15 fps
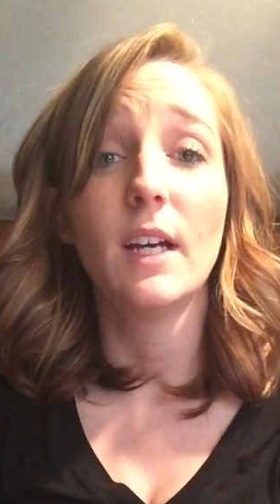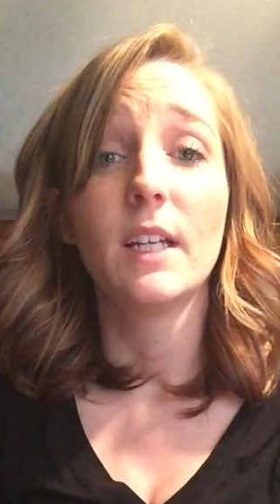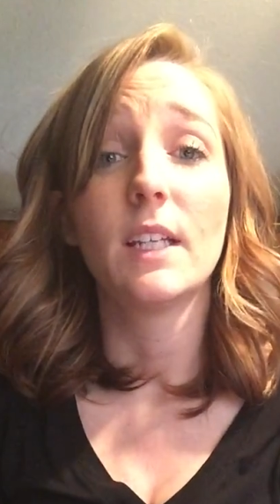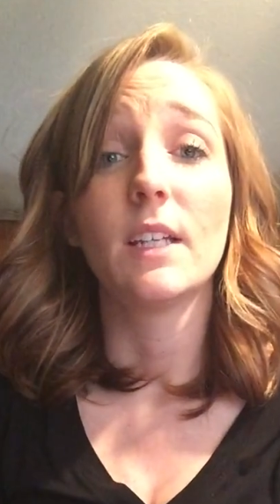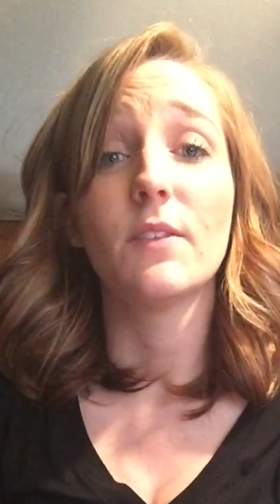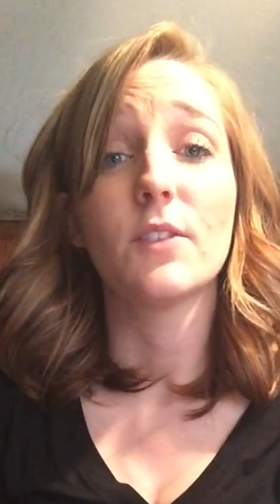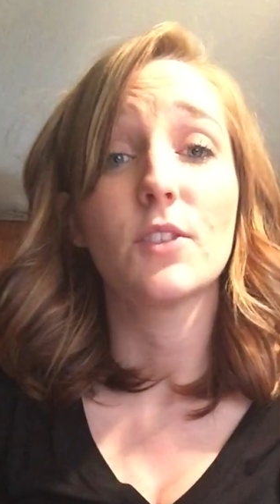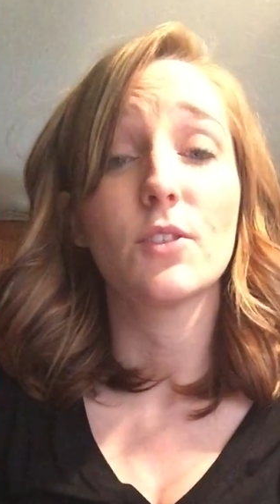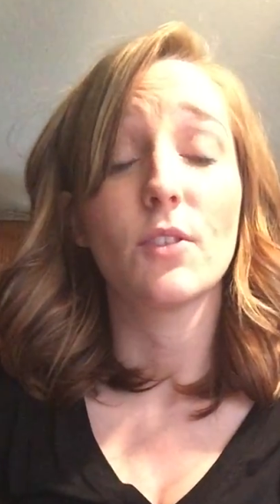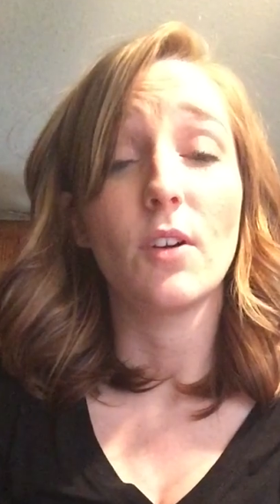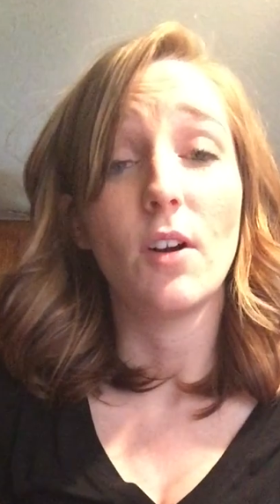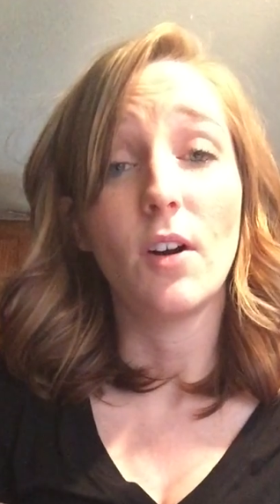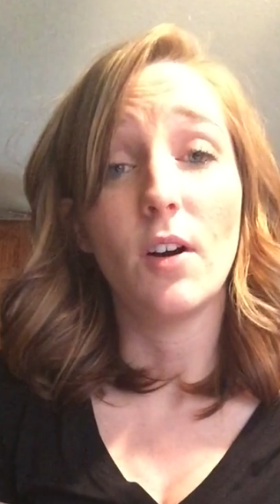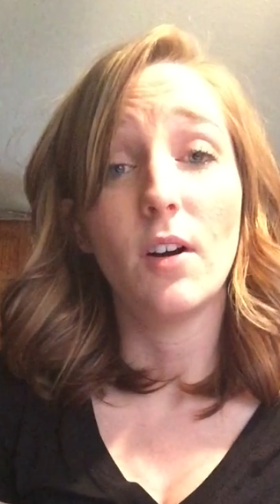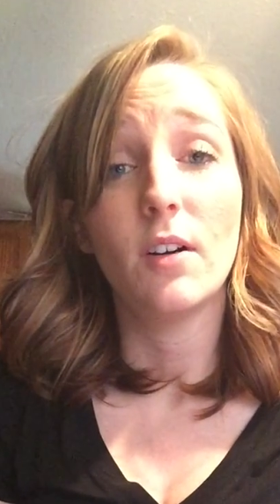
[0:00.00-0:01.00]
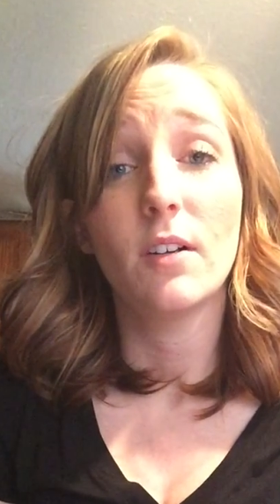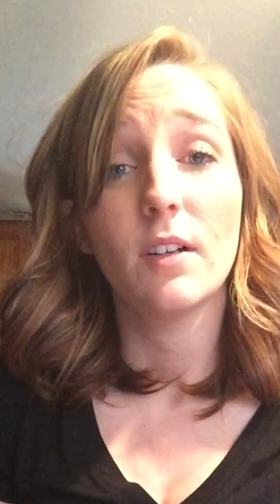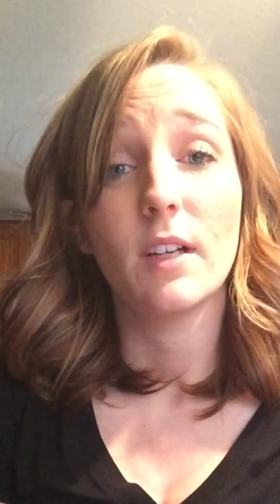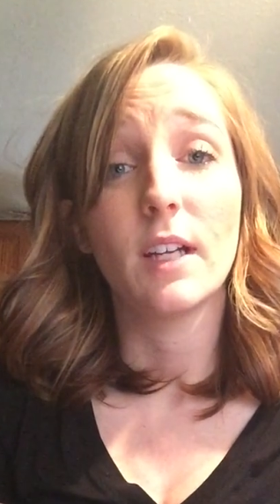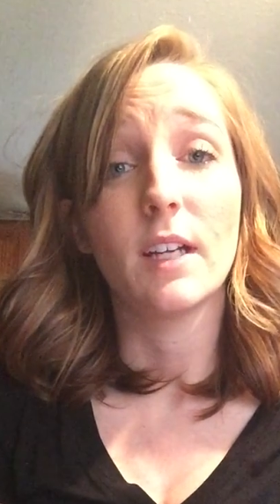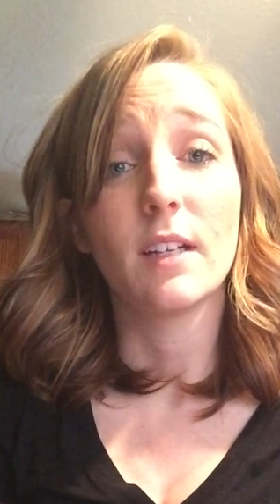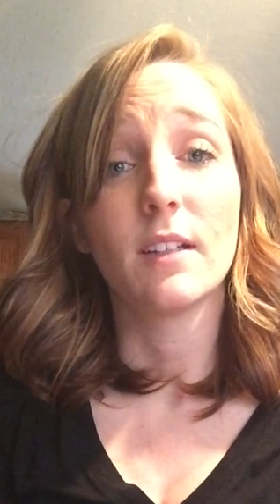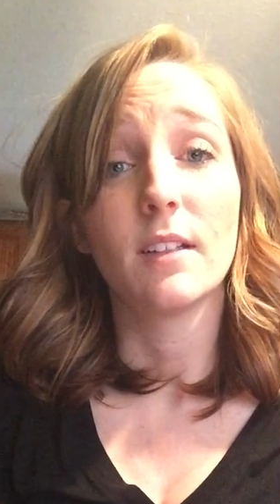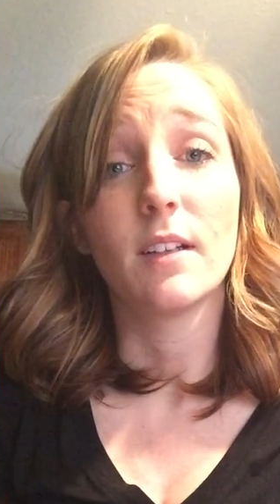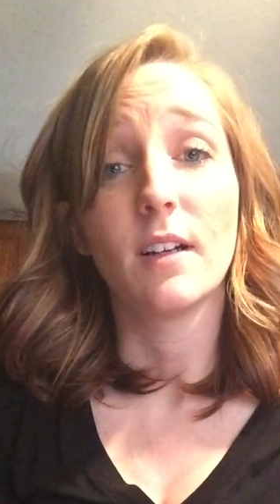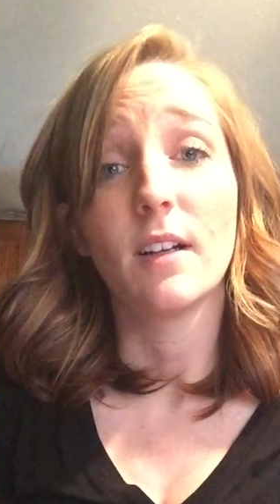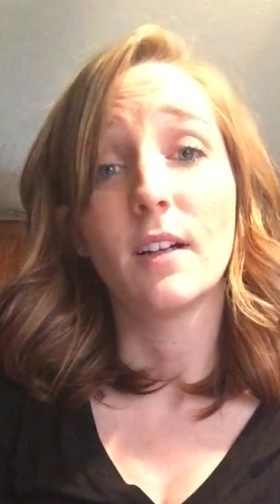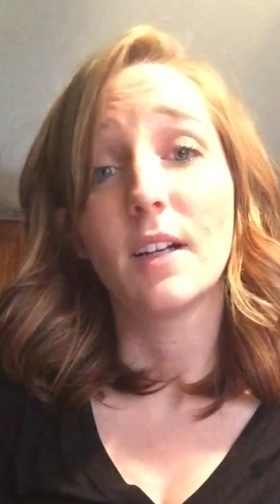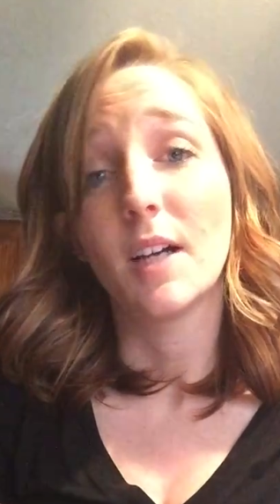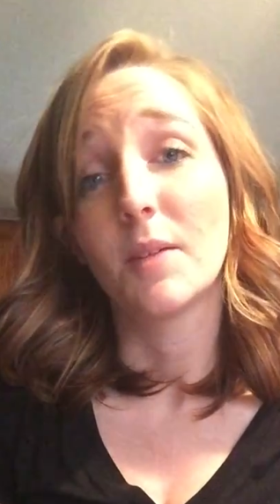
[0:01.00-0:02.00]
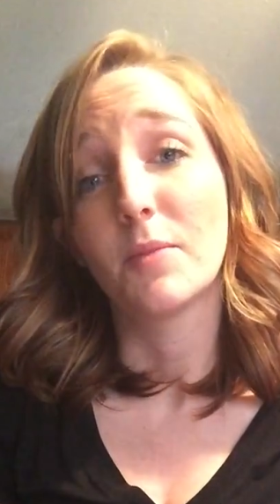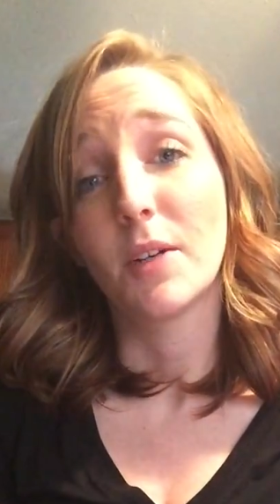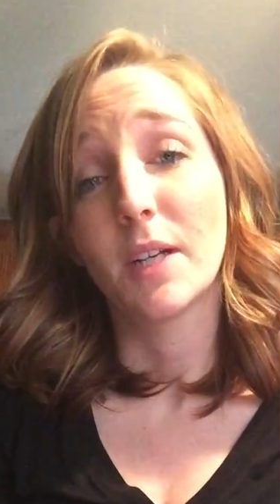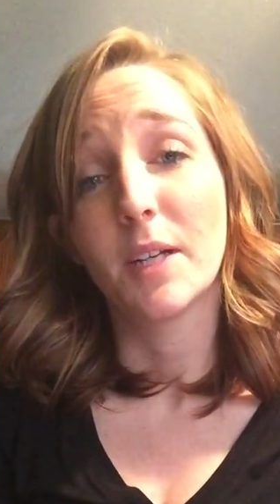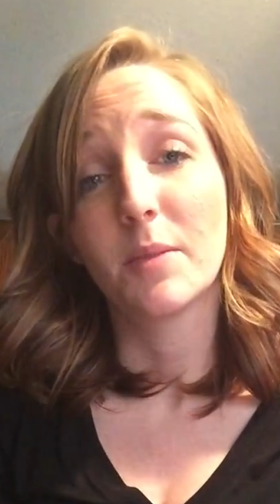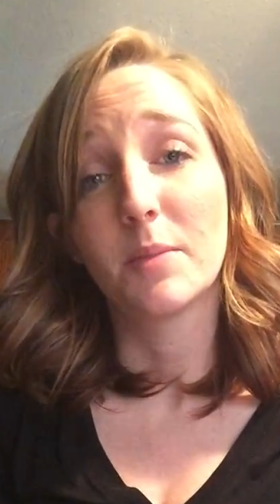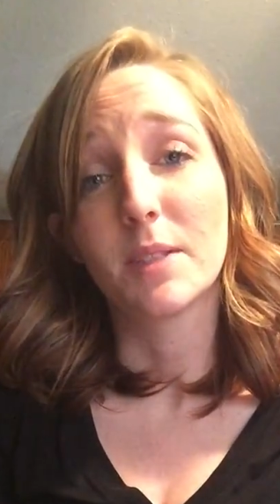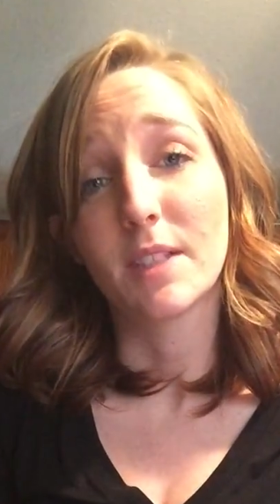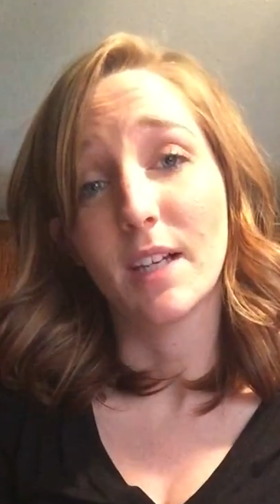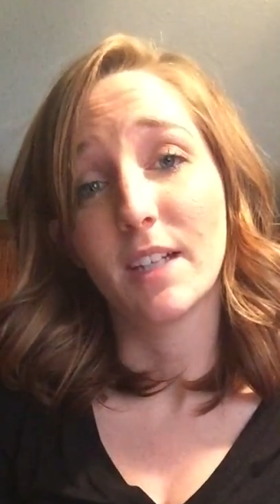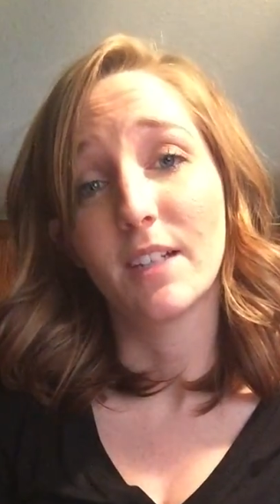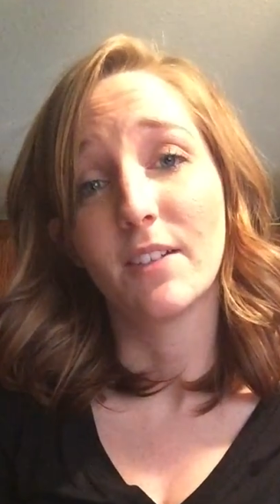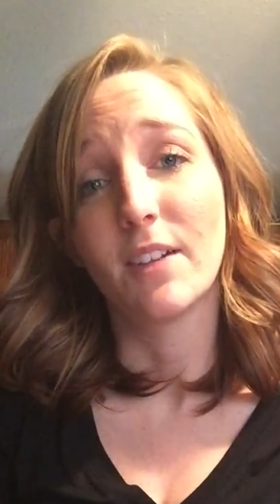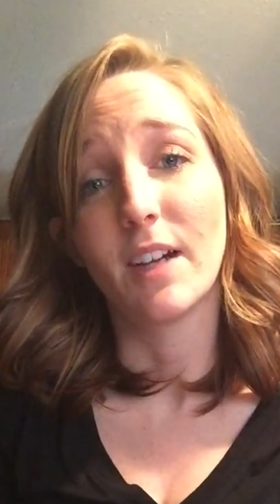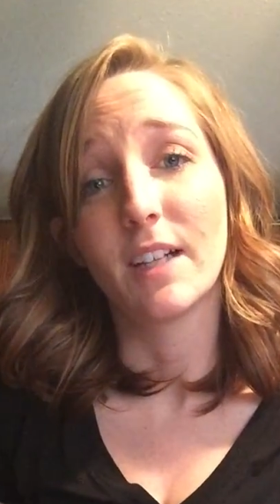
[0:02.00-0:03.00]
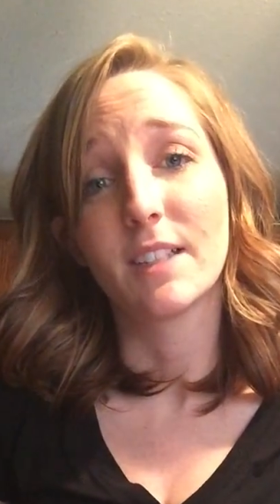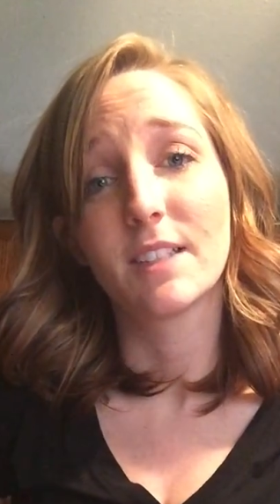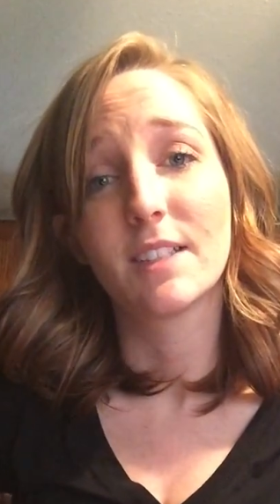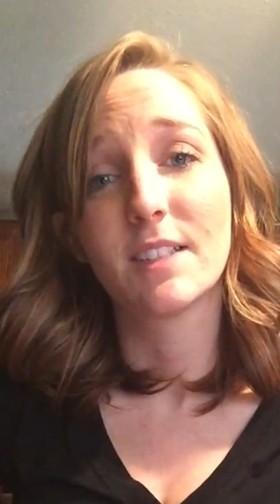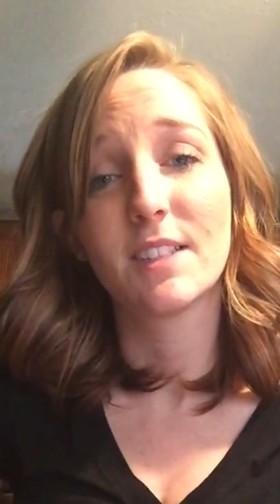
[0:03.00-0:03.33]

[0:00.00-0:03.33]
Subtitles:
Give it your all, and I'm right here beside you guys.